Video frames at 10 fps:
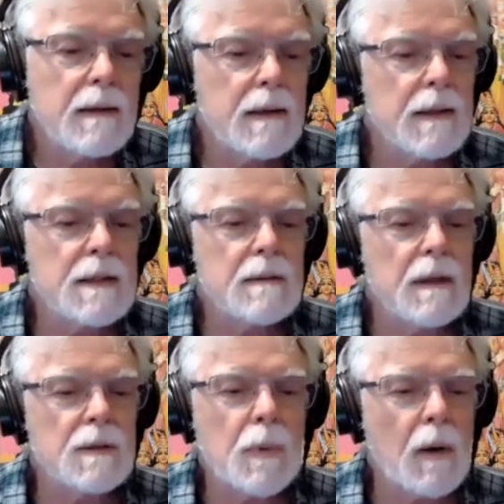
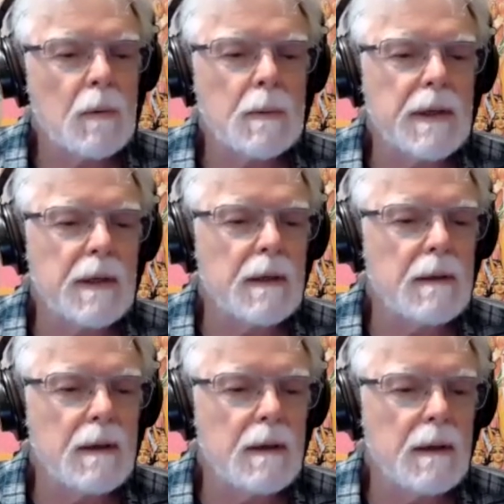it's probably an
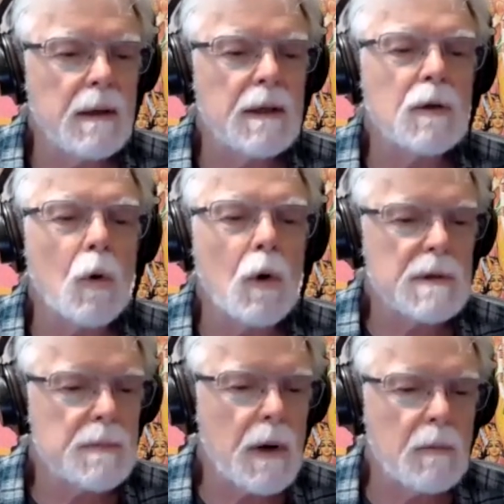
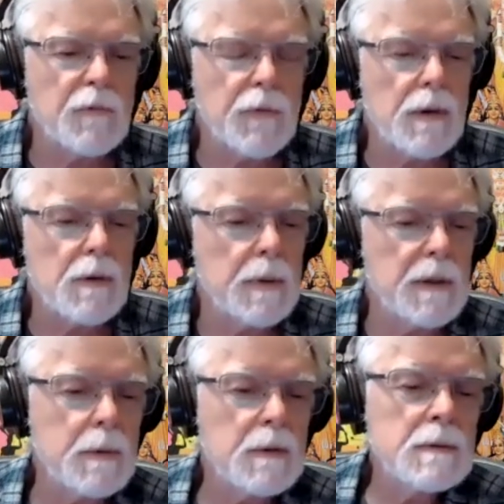enormous problem for other
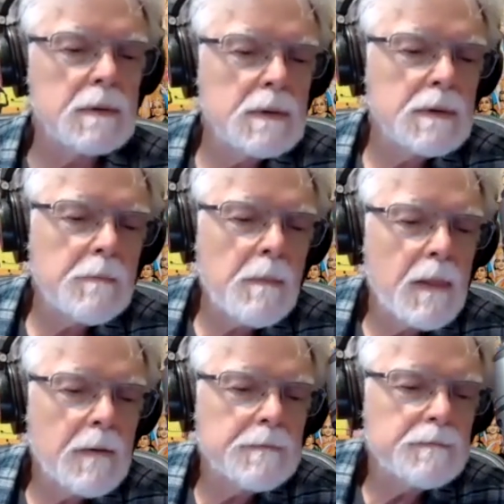people.
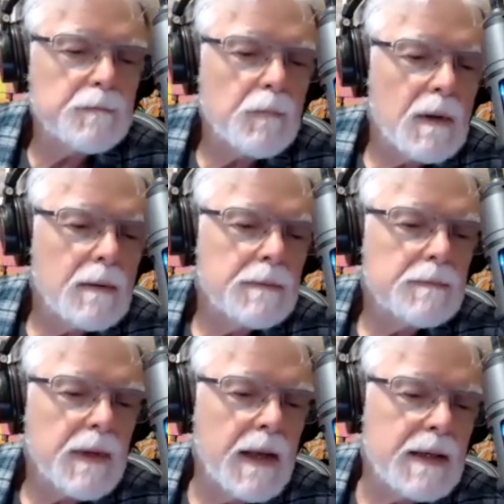Right,
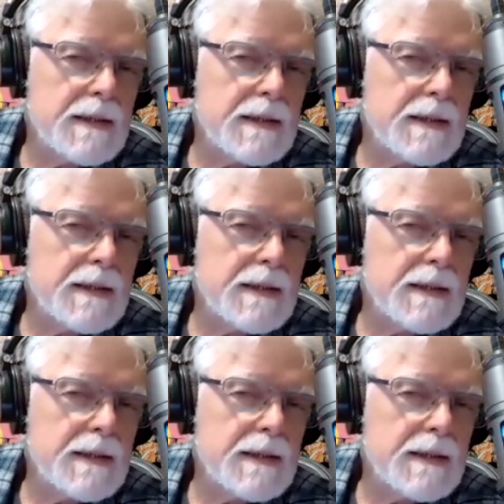right. And it